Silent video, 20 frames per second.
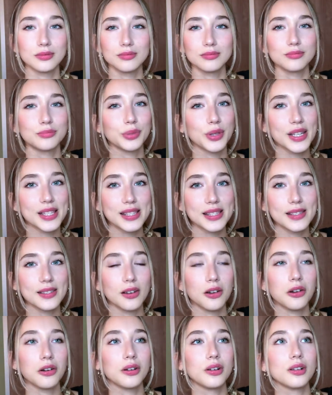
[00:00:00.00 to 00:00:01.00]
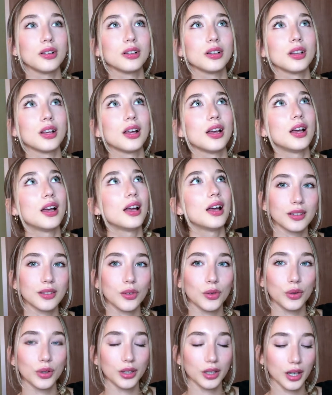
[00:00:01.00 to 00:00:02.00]
Bristol,
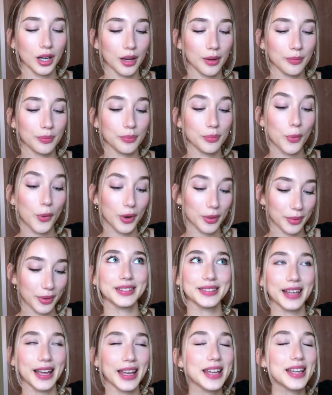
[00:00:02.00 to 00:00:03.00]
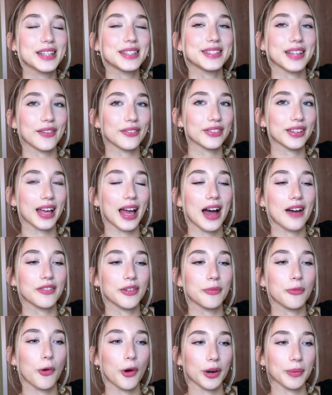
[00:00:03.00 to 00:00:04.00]
or Bournemouth, they definitely have a
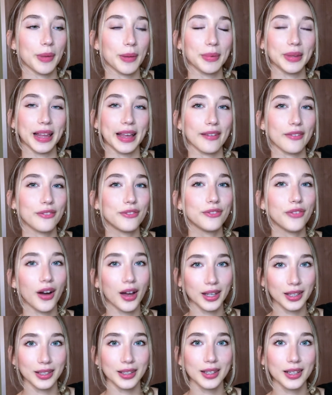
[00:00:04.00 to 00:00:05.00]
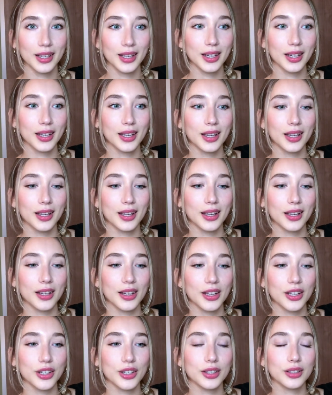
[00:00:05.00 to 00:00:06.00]
more maybe like fun
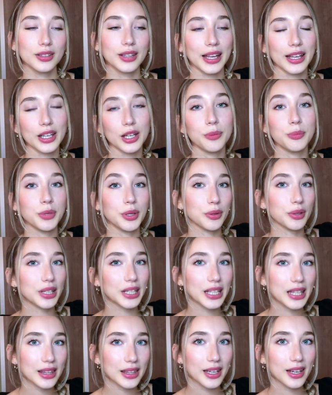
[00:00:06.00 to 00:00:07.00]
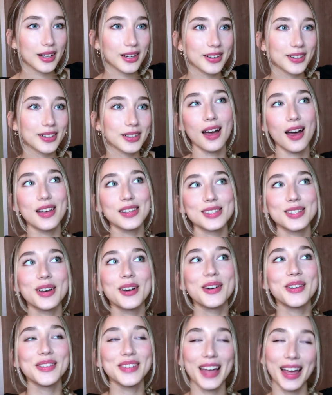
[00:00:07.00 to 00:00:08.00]
like community there.
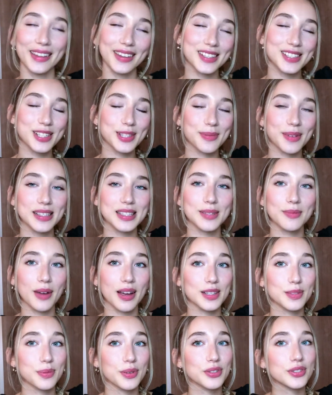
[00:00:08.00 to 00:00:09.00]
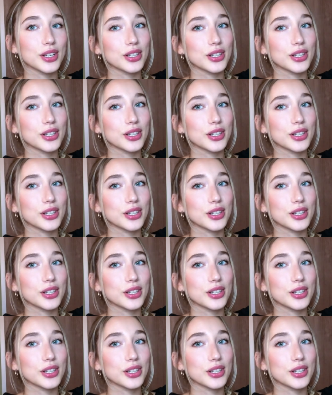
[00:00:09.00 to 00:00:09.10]
So yeah, that's just basically my experience.